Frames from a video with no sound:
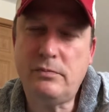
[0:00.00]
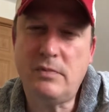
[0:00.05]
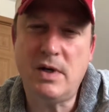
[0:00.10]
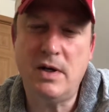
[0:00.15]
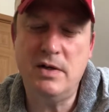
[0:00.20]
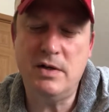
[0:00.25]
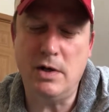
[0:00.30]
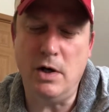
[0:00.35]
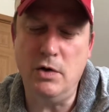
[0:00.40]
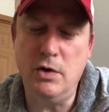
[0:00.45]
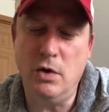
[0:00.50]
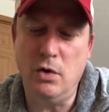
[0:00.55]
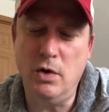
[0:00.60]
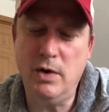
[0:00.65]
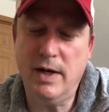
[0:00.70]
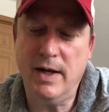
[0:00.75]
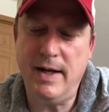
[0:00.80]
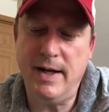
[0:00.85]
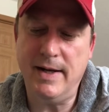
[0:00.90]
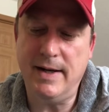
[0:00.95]
So you're
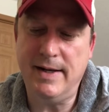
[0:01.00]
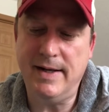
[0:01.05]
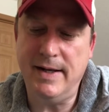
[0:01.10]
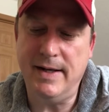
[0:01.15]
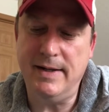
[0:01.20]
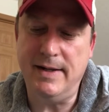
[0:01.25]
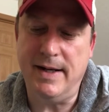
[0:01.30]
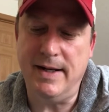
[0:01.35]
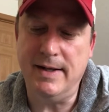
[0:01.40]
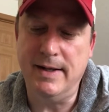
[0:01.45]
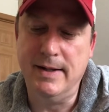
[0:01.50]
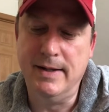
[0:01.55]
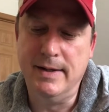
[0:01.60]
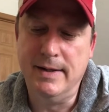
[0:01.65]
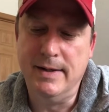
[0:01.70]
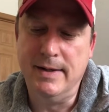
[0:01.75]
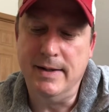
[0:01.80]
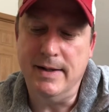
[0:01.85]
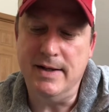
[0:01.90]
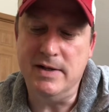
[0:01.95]
looking at a kid that
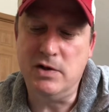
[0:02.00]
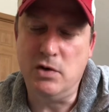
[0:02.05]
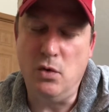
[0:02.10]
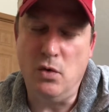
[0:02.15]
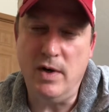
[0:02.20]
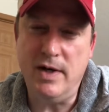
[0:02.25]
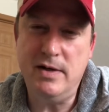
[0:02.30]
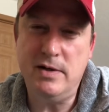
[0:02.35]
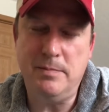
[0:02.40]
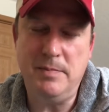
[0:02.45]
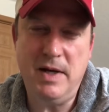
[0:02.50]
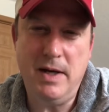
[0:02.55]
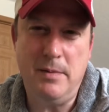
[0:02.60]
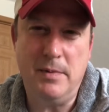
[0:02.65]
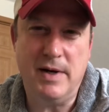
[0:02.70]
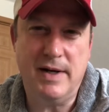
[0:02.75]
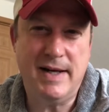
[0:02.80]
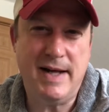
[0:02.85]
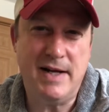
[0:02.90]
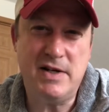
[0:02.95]
is going to be
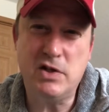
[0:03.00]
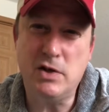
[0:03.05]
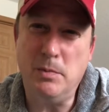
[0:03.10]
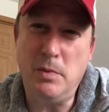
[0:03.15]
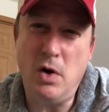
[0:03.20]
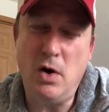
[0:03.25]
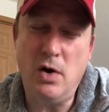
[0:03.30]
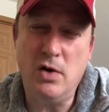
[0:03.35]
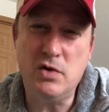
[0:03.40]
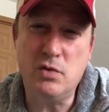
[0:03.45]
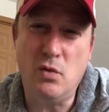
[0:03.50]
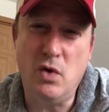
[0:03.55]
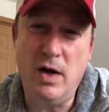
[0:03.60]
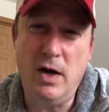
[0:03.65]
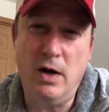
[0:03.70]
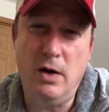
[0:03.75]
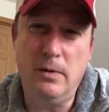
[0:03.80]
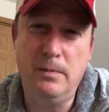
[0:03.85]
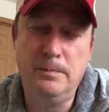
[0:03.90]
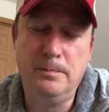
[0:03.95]
able to catch the ball as
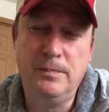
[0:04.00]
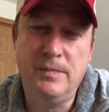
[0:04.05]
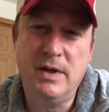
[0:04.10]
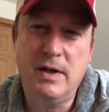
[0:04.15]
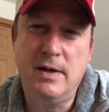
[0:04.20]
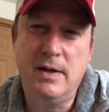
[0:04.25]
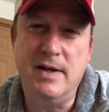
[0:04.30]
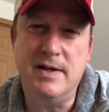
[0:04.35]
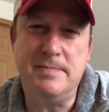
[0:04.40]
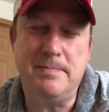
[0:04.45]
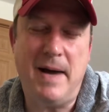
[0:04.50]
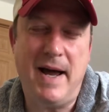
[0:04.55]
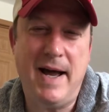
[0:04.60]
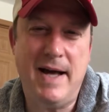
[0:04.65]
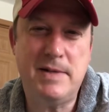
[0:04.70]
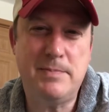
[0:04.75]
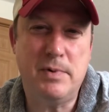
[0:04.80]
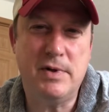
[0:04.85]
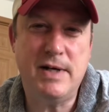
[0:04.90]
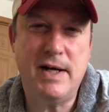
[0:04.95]
well. His
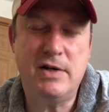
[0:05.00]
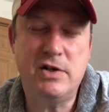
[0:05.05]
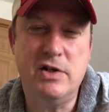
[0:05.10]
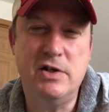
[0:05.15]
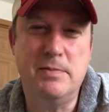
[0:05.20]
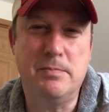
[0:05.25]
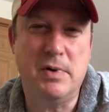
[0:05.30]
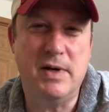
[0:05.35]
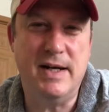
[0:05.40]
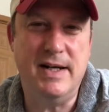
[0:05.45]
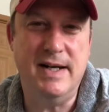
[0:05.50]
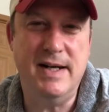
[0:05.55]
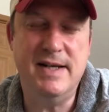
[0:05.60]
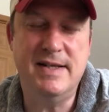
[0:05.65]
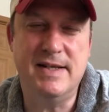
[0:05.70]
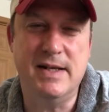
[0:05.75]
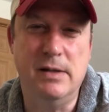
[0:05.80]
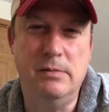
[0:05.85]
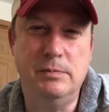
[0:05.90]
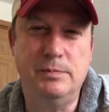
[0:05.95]
pass protection's pretty
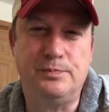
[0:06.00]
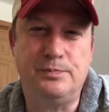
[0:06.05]
decent.